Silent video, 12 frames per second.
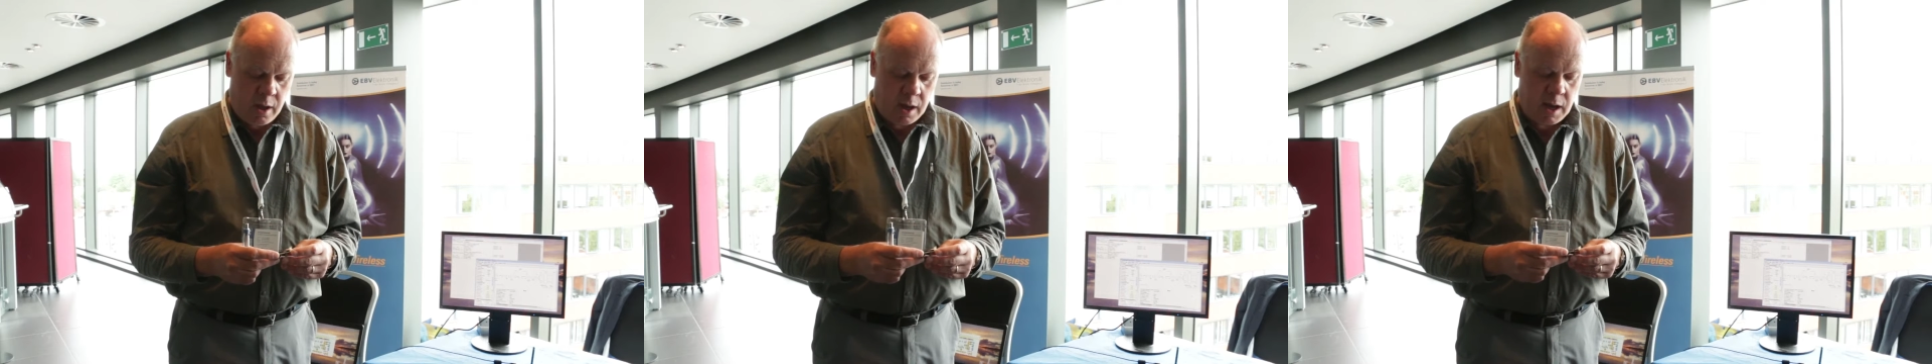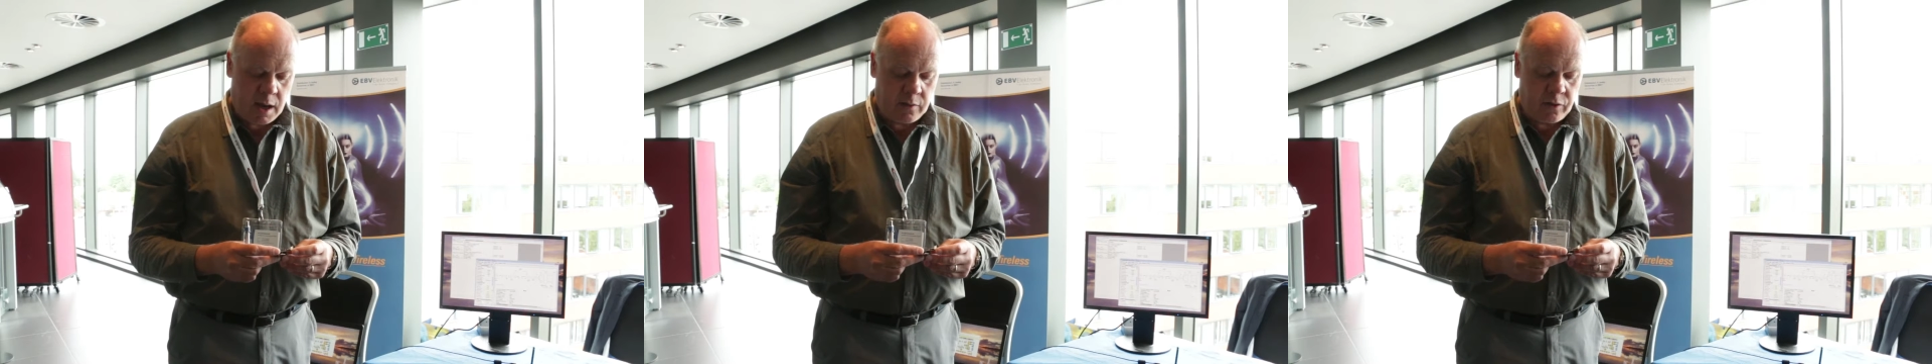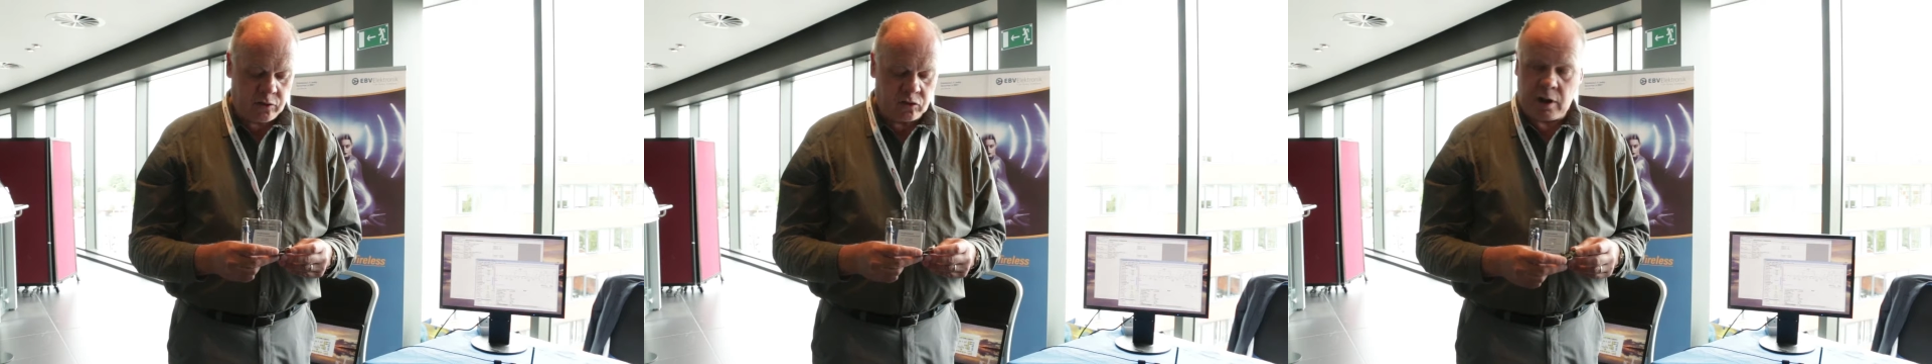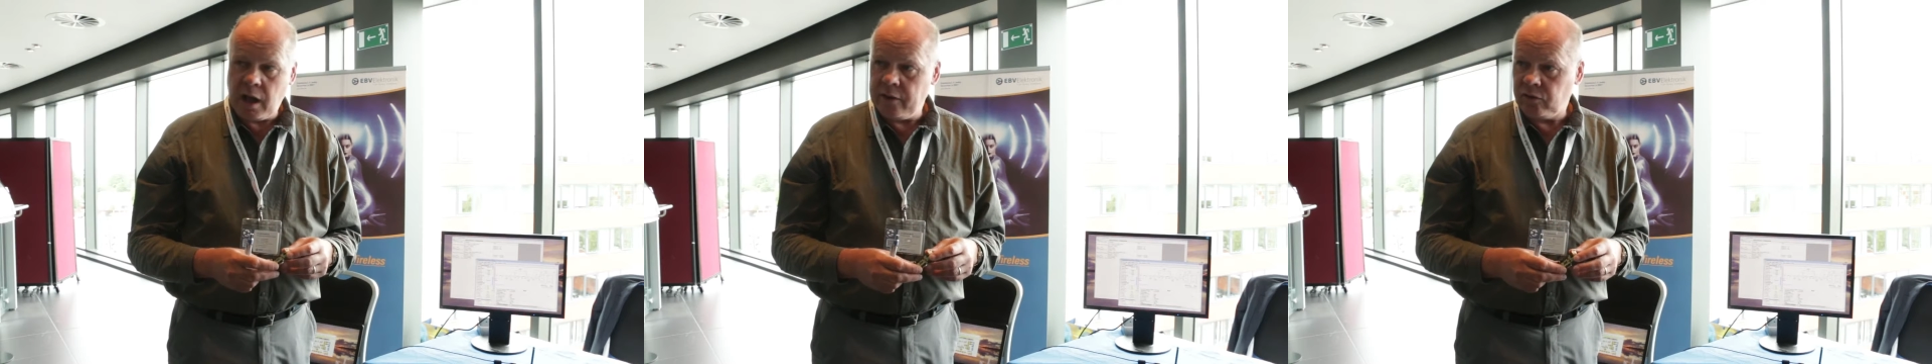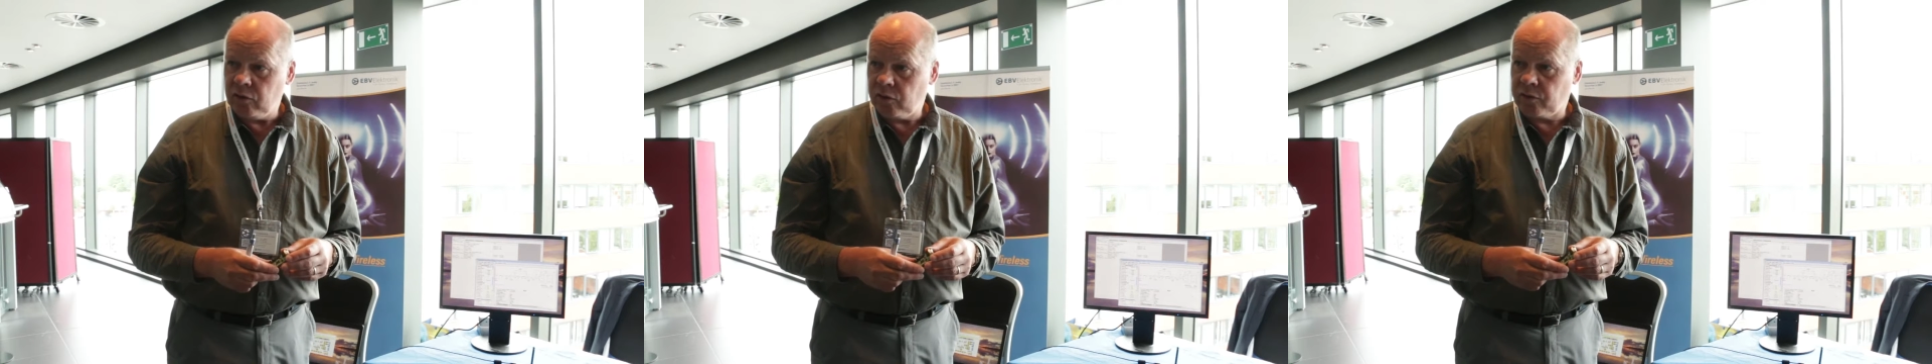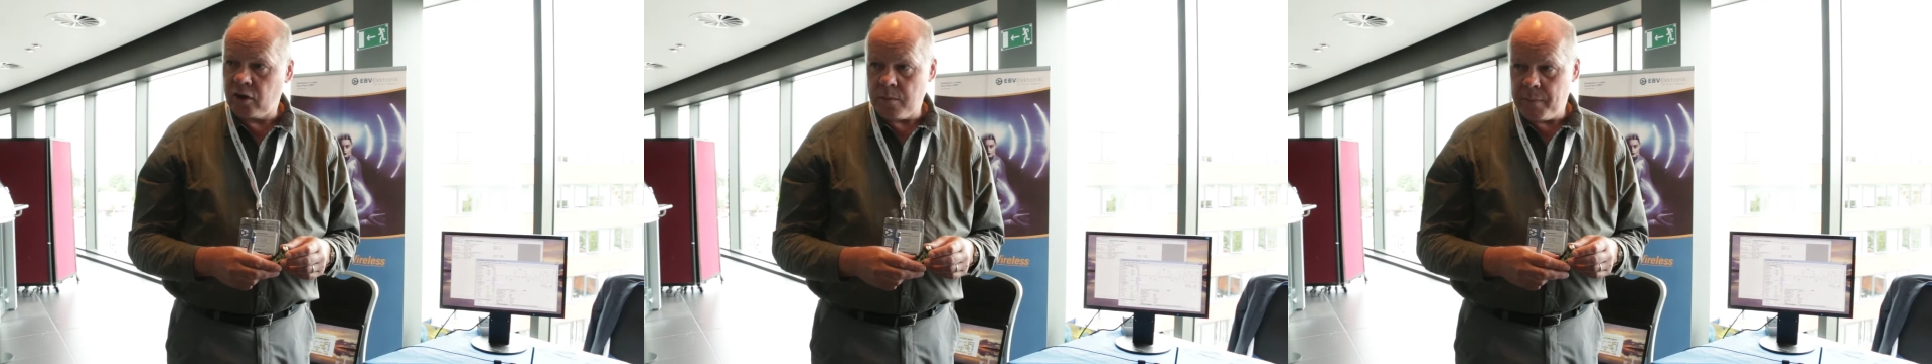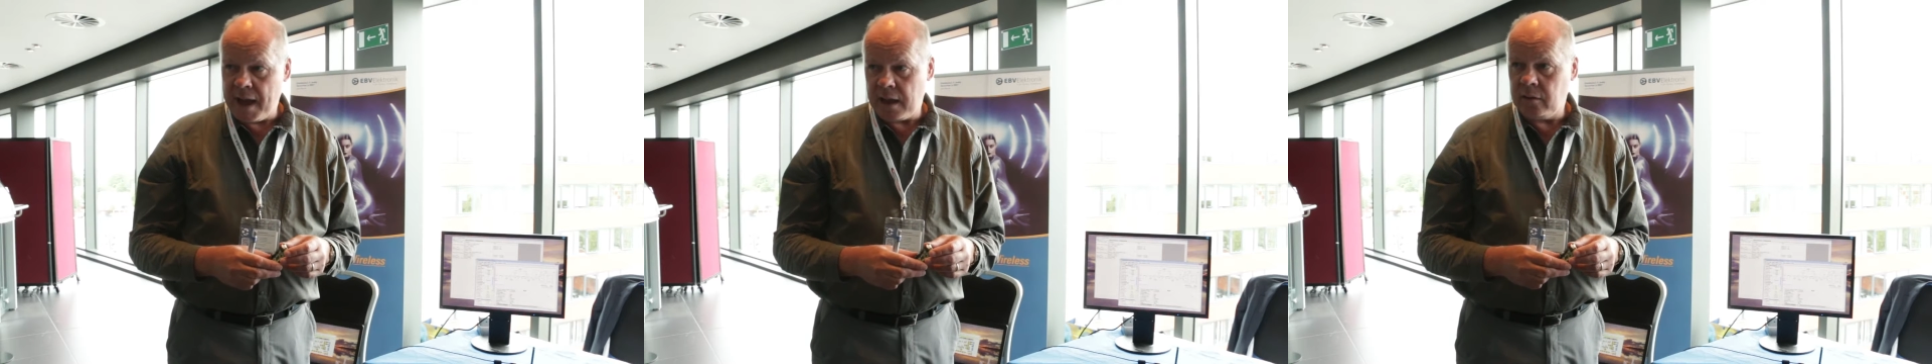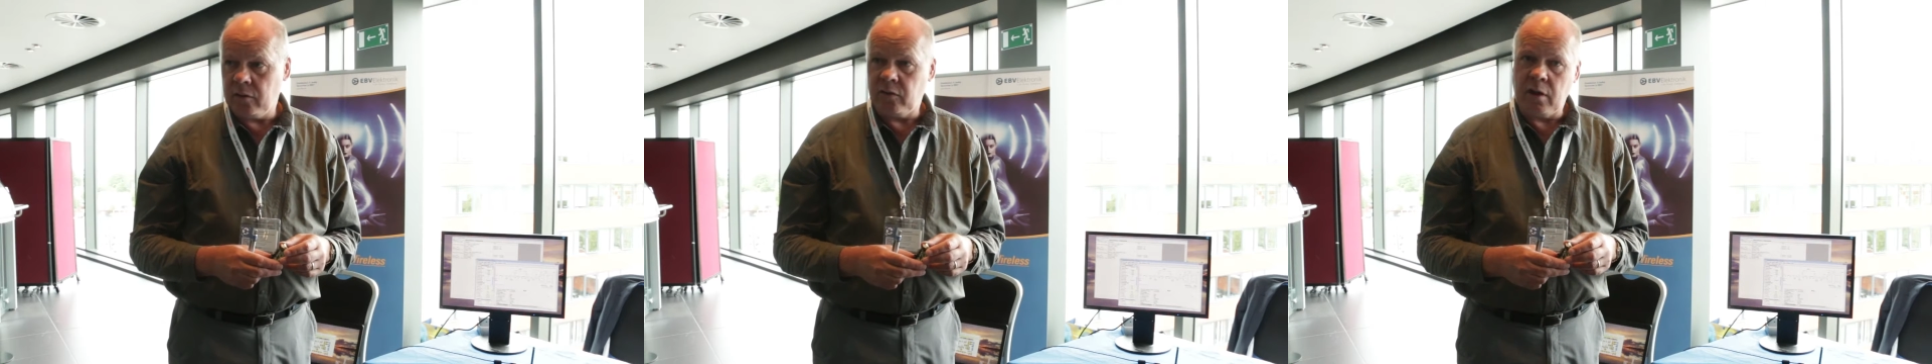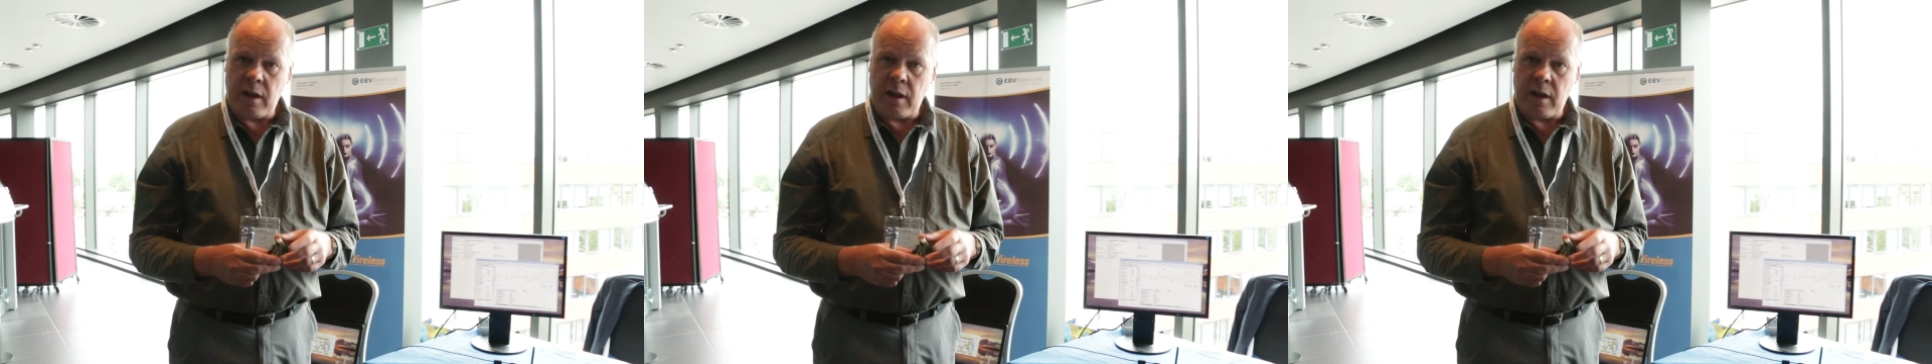and this is a license-free band